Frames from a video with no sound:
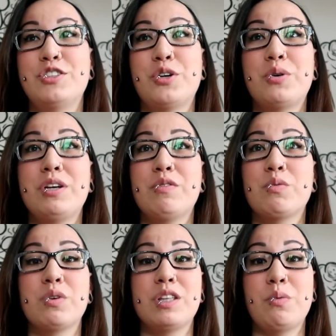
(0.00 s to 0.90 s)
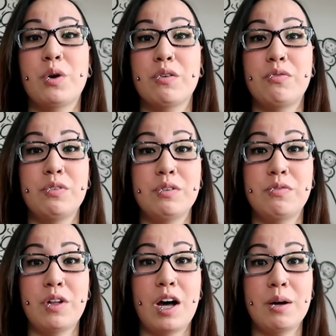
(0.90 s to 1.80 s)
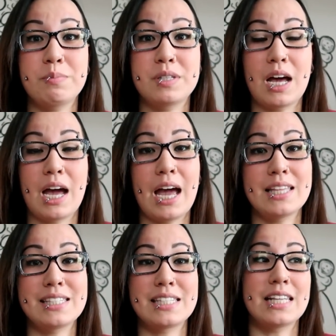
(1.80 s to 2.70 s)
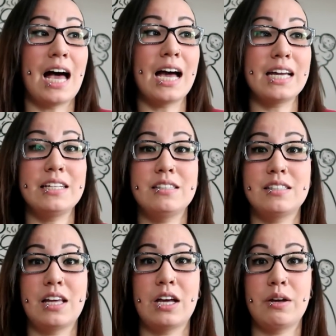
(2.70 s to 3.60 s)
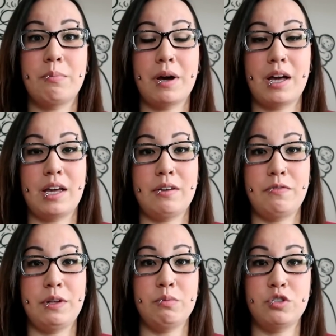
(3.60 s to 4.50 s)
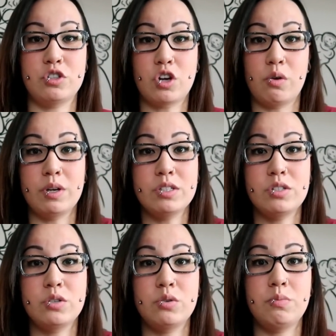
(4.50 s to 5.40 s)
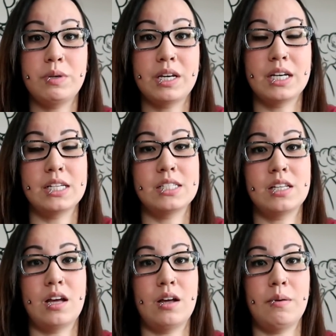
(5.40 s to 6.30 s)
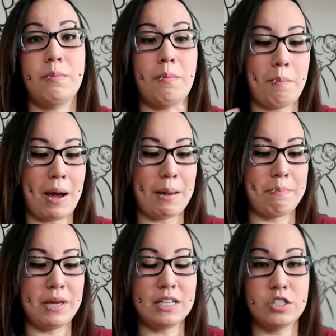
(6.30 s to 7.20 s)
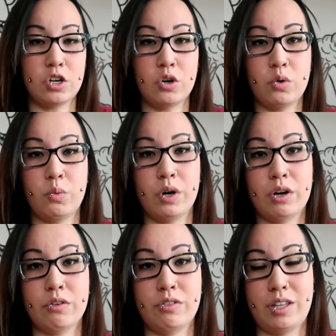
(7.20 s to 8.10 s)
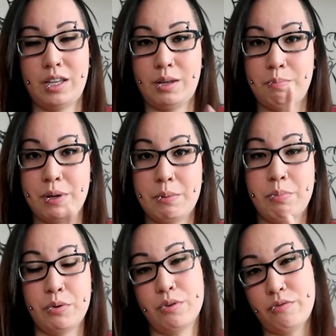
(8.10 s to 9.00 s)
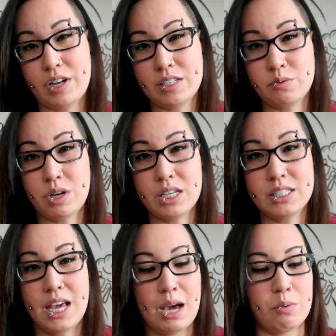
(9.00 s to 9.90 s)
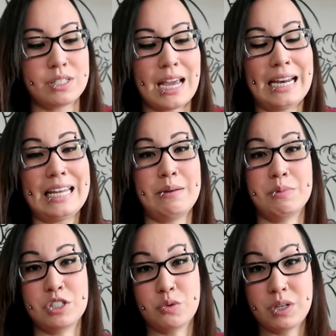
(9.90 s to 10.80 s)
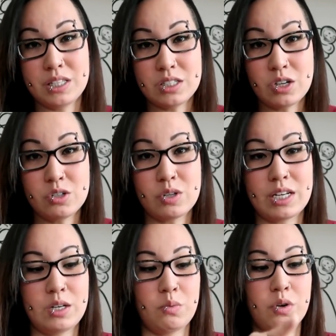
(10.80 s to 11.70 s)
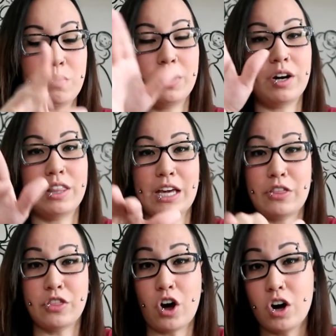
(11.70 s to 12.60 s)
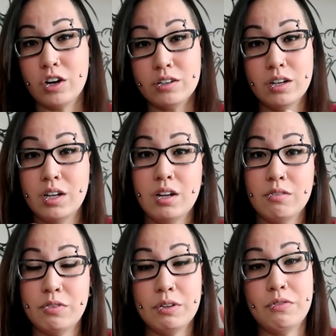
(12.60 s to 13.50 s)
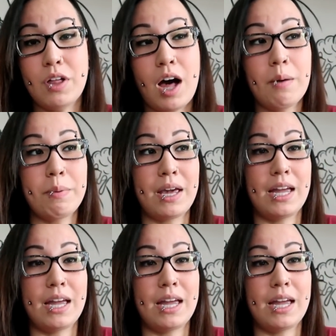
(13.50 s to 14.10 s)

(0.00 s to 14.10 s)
Don't even really wear flip-flops. I had slides that my feet would just go into because my big toe, where the big Buddha face was kind of in between the toes, so I didn't want to wear like a thong flip-flop